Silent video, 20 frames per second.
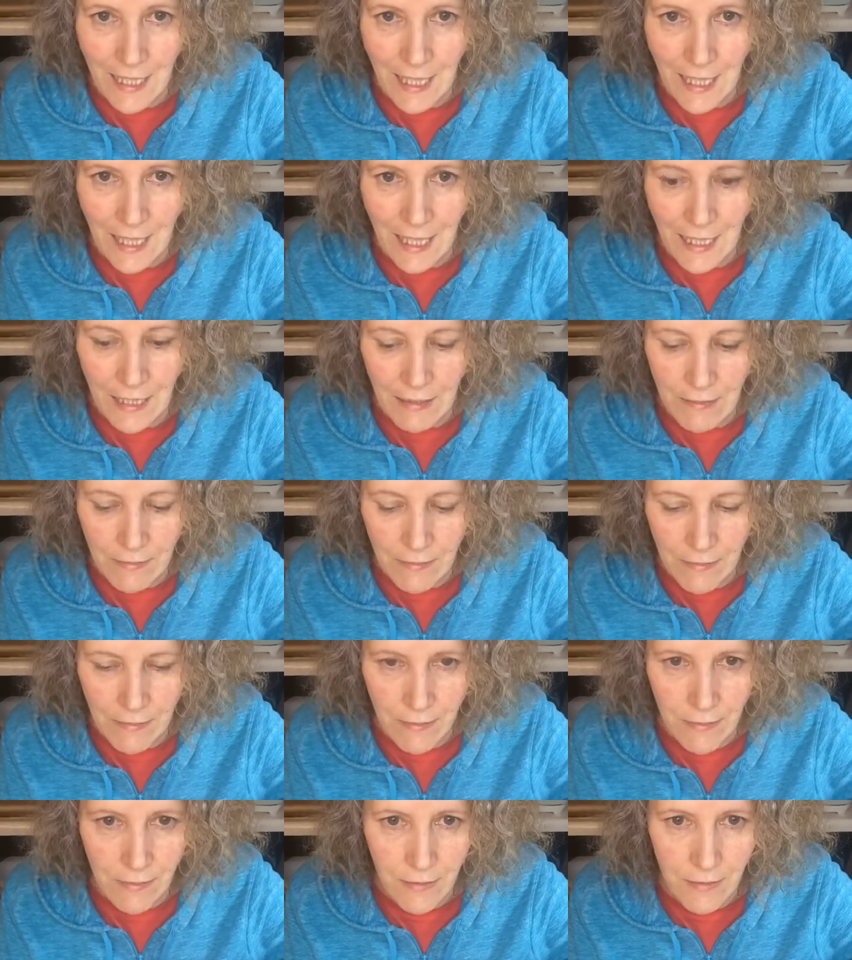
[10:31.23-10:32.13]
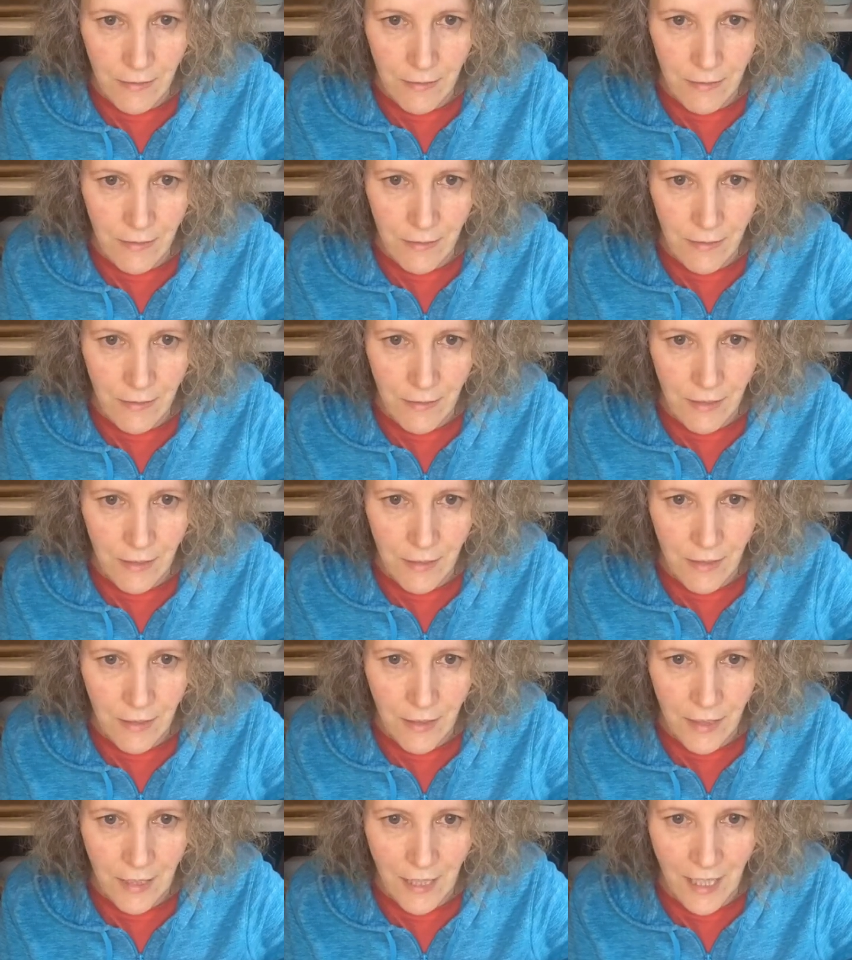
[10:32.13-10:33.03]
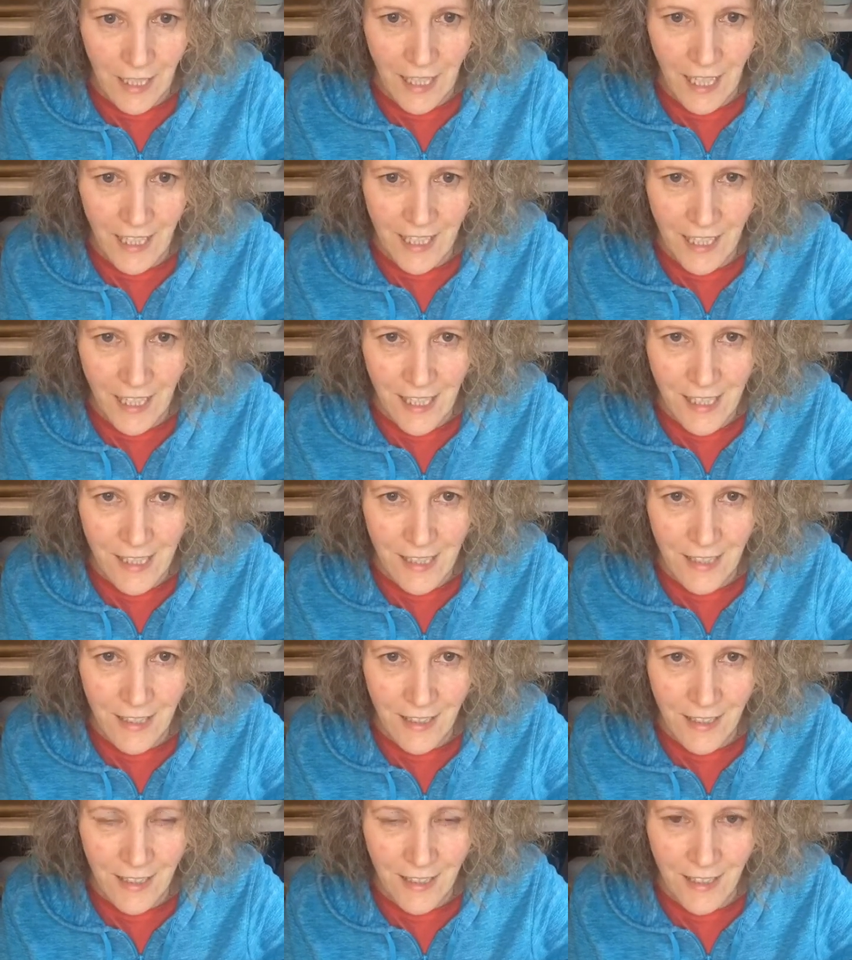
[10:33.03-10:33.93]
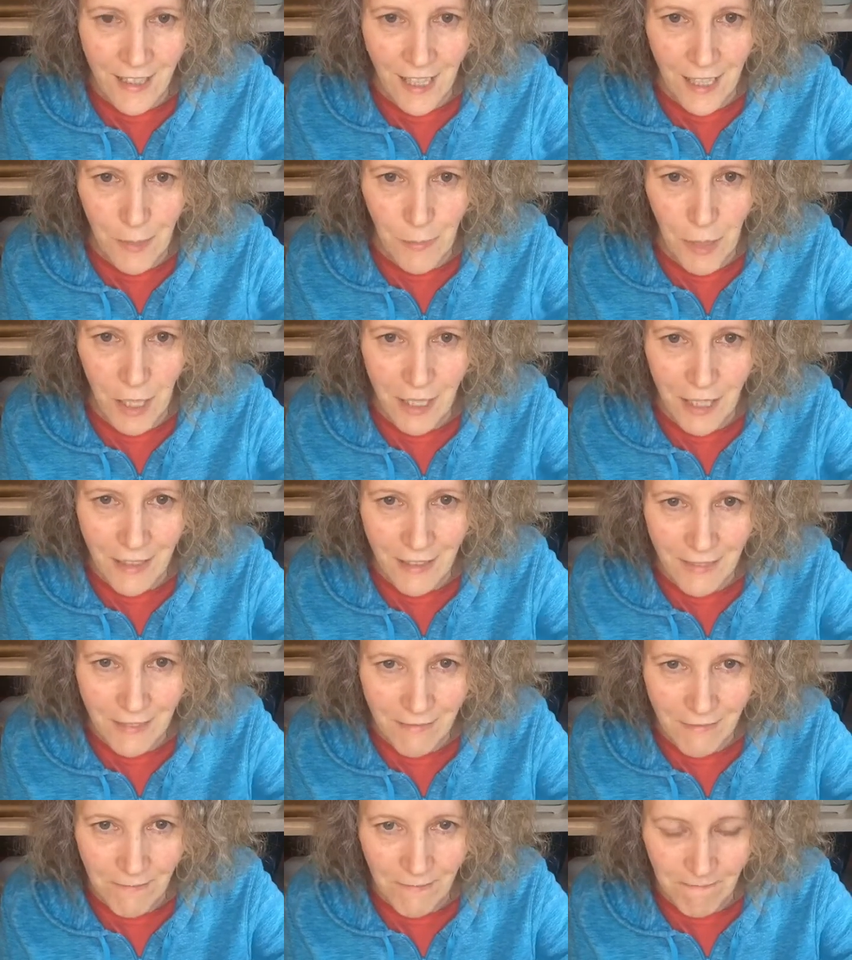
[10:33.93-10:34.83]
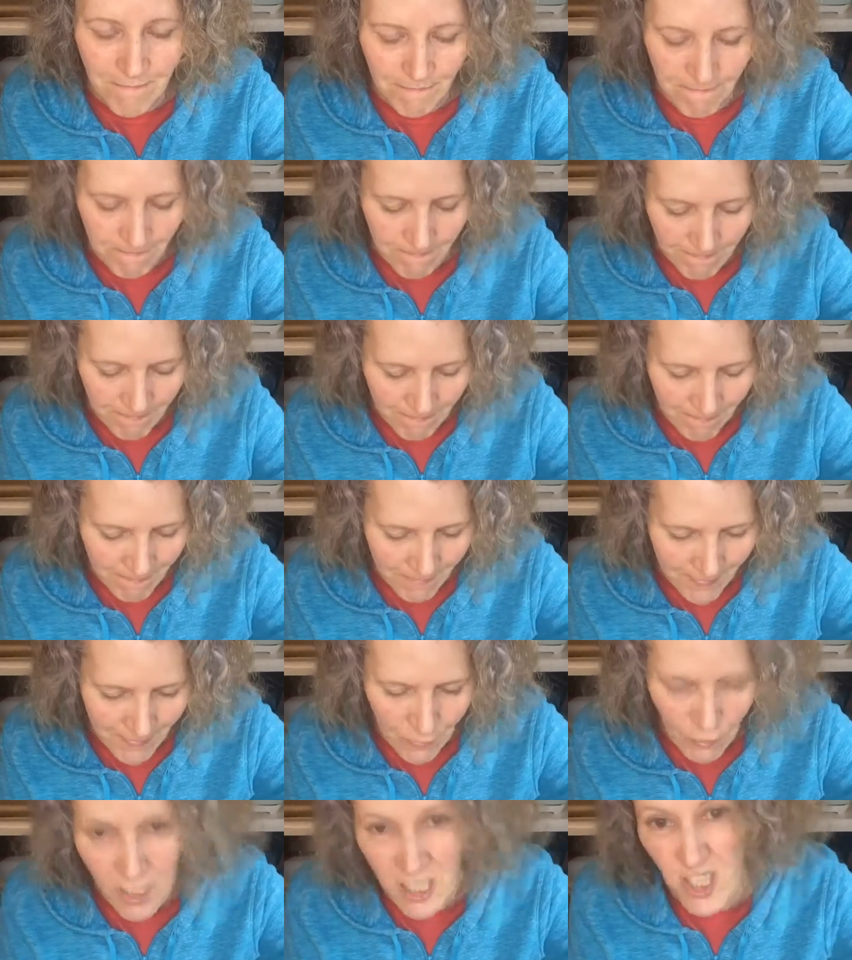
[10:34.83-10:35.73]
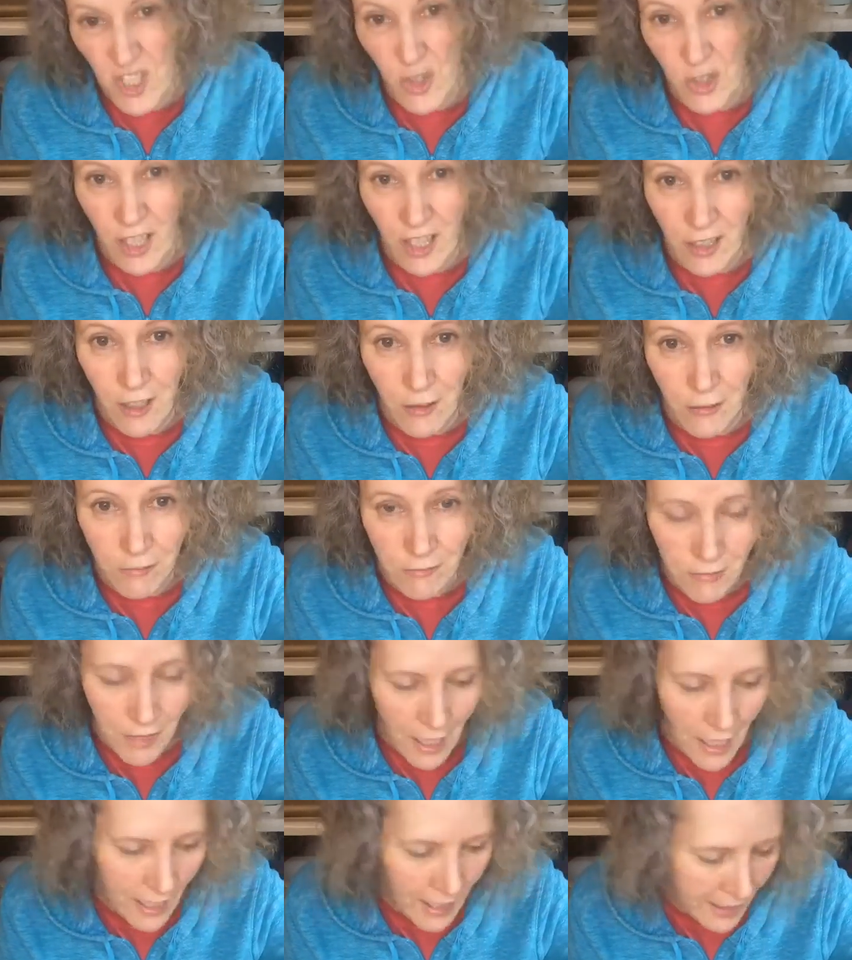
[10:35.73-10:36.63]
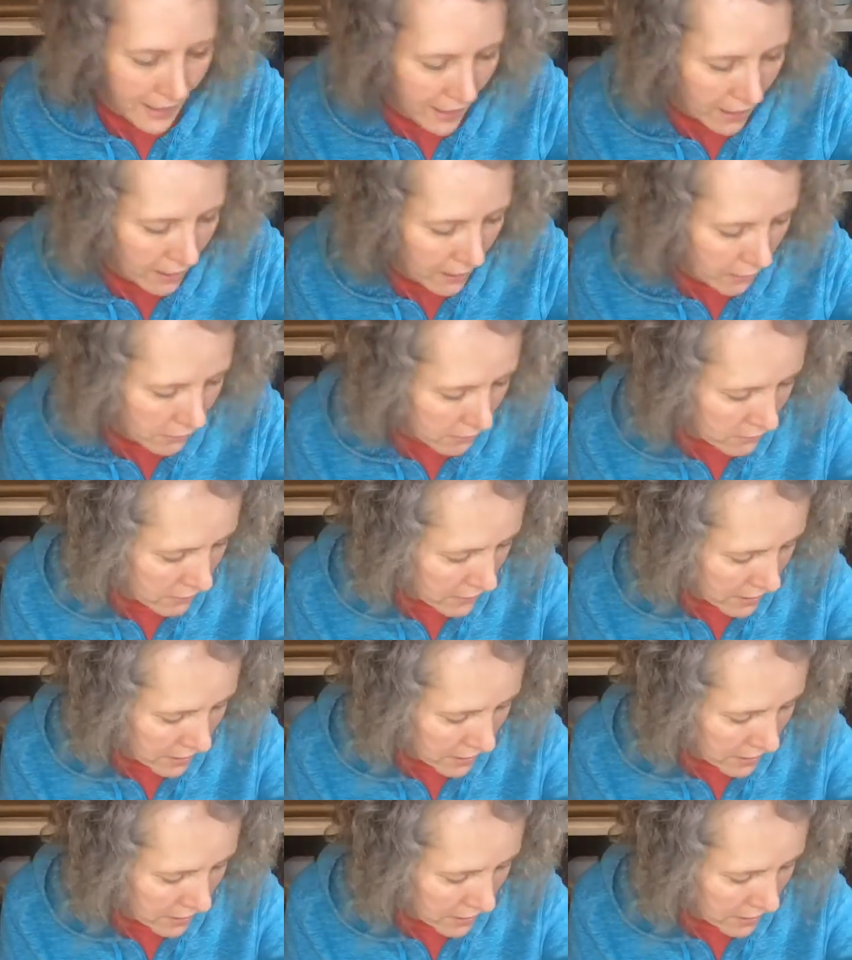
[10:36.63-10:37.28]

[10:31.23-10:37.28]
I don't know. Any ideas? Anybody? Let's do yellow. I like yellow.